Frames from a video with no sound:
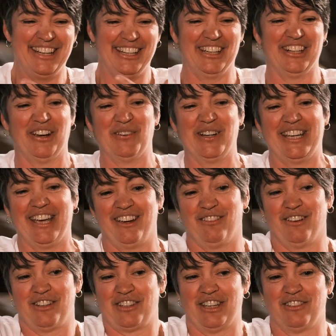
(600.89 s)
We gave
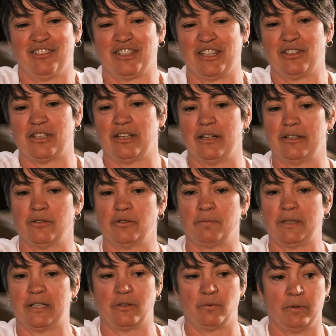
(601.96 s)
ourselves those titles
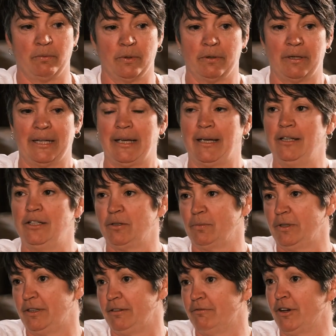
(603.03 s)
because we were engaging
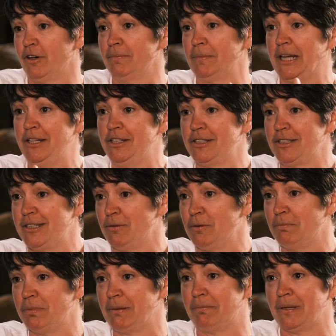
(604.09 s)
with the Environment Agency,
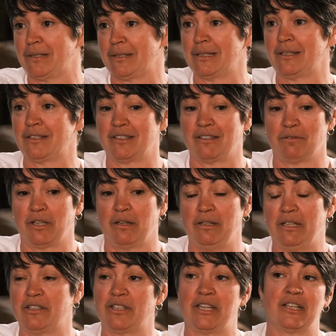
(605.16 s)
with big business. There was only
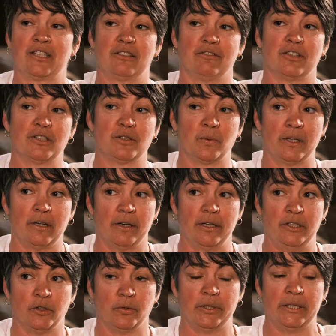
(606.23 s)
6 of us when I
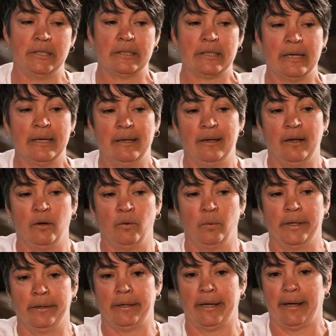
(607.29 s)
joined.
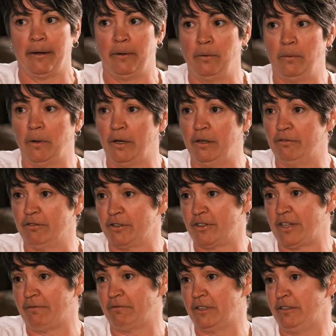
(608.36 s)
We're now over
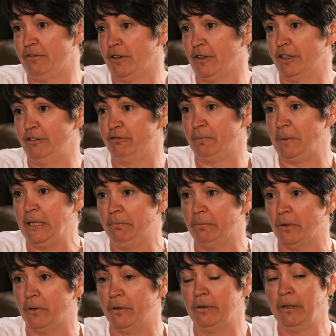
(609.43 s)
75
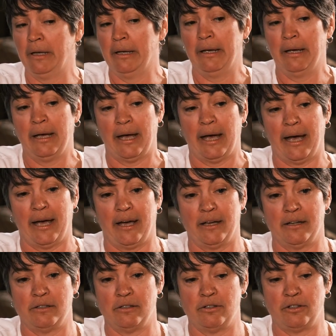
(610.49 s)
people,
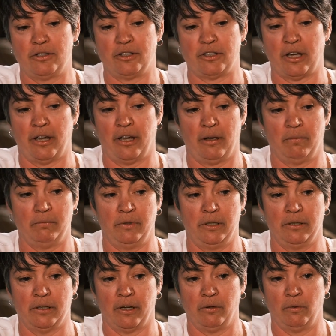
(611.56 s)
and
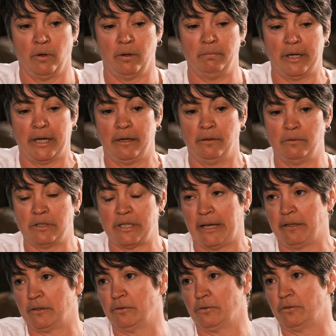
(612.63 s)
I'm now
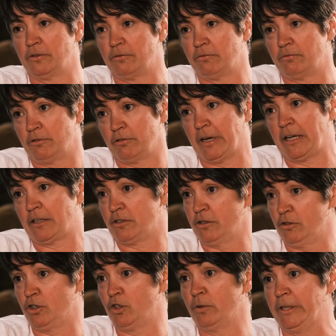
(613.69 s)
technical director
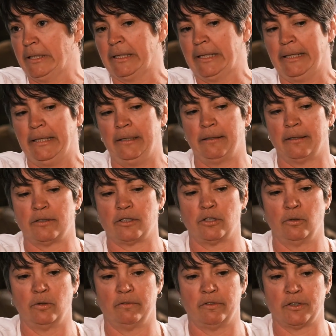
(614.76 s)
jointly. There's
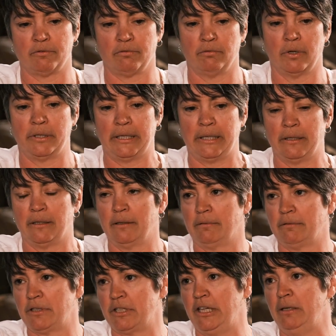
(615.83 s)
2 of us running a
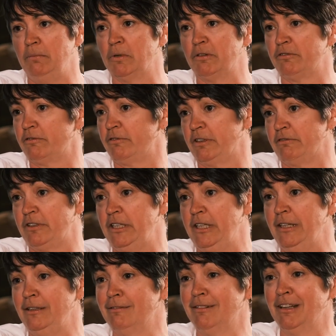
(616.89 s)
team of
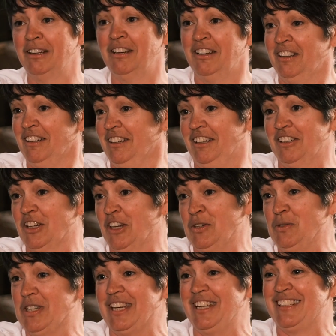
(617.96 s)
15,
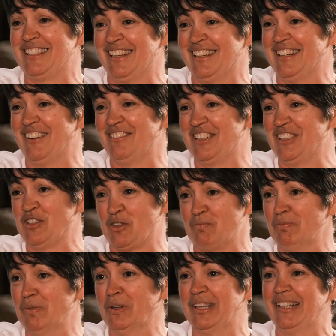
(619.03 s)
data and evidence
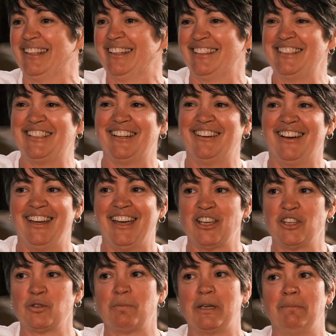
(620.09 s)
and modelling and
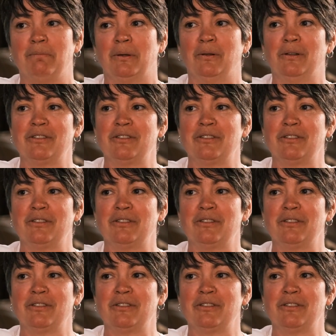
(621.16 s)
GIS people.